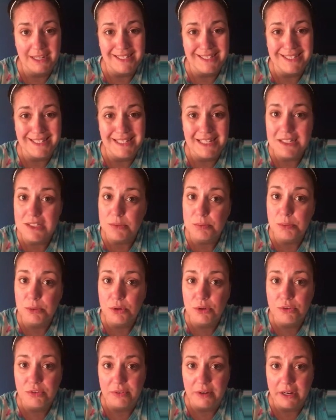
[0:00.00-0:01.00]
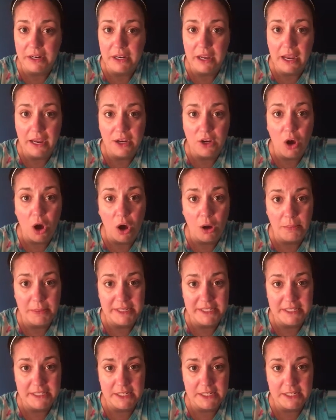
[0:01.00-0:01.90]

is disproving a common